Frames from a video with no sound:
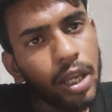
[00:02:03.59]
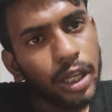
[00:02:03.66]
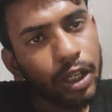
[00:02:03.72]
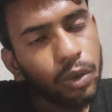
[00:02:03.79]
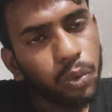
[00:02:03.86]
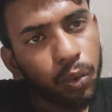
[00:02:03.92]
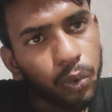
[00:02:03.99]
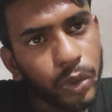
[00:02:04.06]

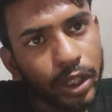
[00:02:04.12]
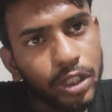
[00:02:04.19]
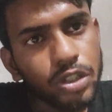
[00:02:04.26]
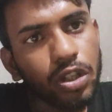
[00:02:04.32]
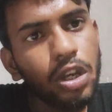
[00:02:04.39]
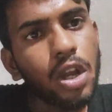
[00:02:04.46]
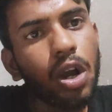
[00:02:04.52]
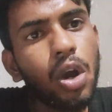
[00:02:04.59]
in
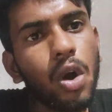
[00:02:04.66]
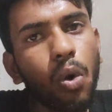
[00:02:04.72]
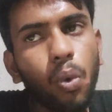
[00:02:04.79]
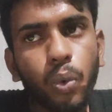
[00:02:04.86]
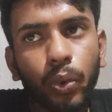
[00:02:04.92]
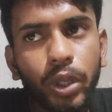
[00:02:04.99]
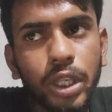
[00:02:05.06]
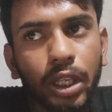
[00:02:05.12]
which
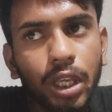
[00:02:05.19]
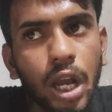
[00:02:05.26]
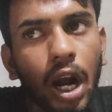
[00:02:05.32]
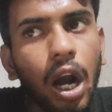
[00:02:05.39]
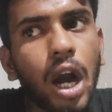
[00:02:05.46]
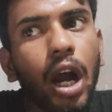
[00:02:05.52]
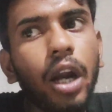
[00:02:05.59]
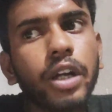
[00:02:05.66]
we
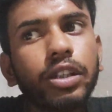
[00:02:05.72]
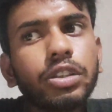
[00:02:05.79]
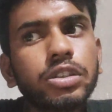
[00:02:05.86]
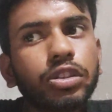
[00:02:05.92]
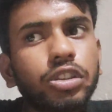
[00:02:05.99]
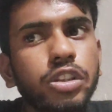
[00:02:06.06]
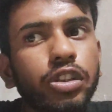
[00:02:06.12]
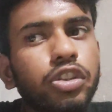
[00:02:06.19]
are
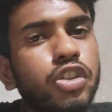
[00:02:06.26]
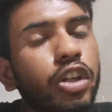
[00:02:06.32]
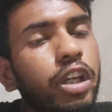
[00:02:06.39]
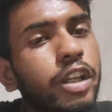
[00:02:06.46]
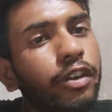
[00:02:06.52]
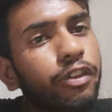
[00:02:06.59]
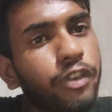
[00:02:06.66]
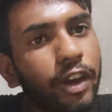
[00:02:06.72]
just
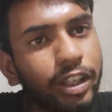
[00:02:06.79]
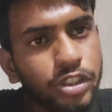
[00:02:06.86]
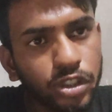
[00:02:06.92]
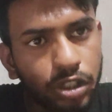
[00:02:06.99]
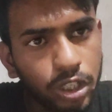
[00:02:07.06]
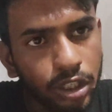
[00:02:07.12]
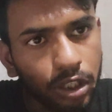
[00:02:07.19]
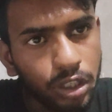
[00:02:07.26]

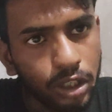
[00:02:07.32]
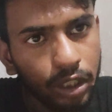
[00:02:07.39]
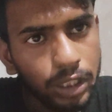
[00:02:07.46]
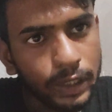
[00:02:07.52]
investing